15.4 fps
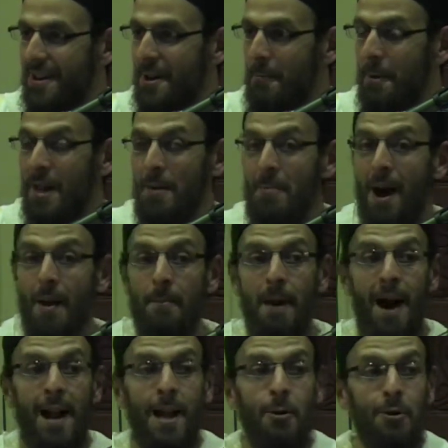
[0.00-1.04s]
But Imam
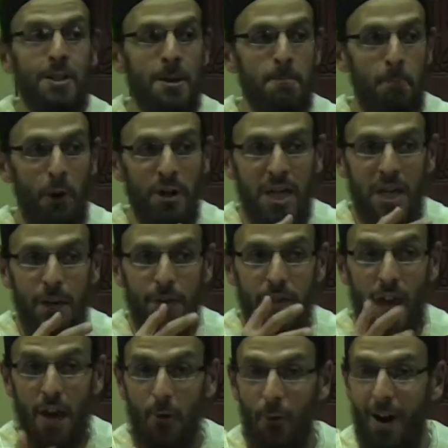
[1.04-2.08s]
Malik was a person of
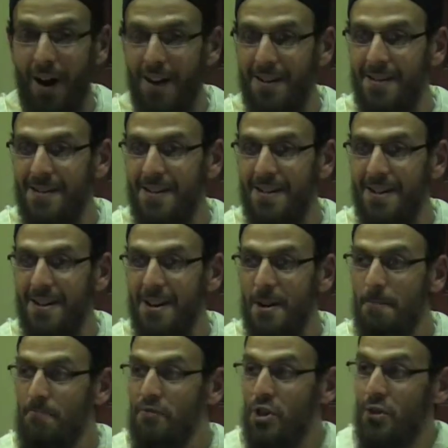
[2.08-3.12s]
taqwa.
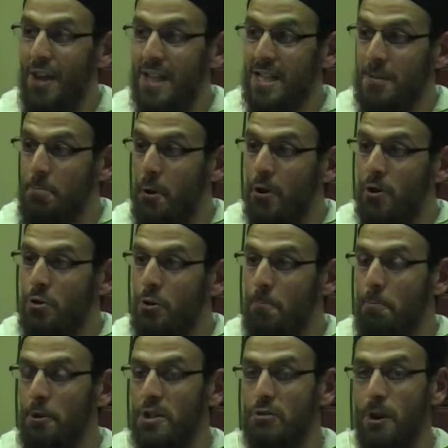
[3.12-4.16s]
So that spiritual
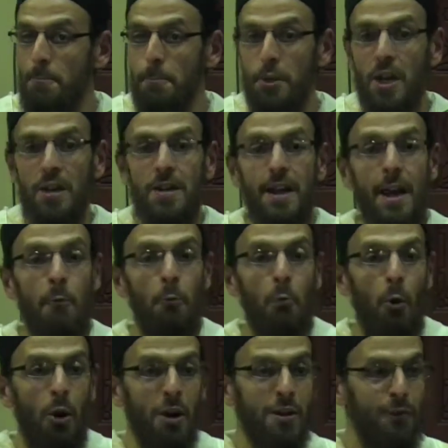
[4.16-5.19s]
prescription, it
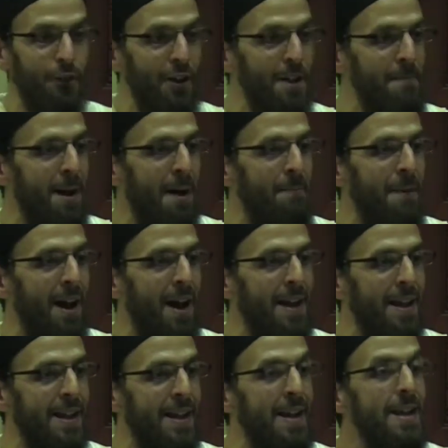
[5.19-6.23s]
worked for Imam
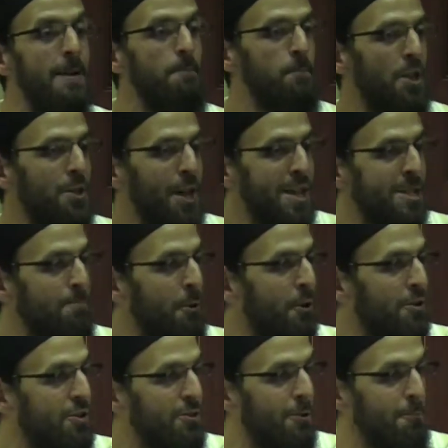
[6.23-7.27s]
Malik. Did that
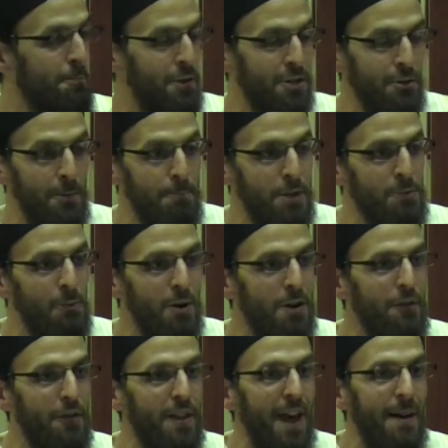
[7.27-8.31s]
spiritual prescription work
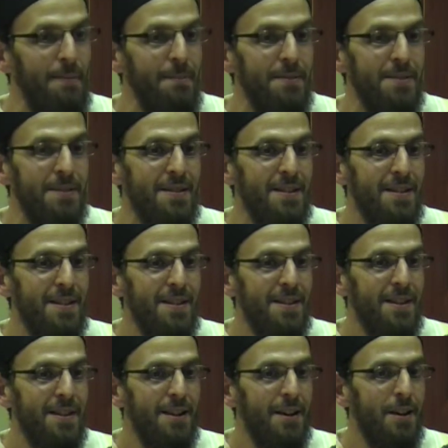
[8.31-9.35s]
for them?
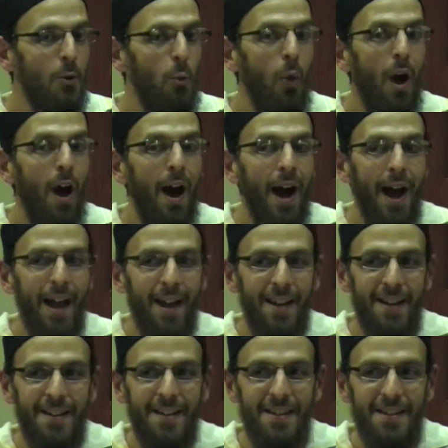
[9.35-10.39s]

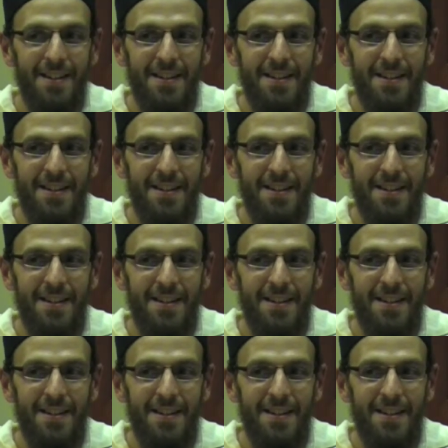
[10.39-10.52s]
Why?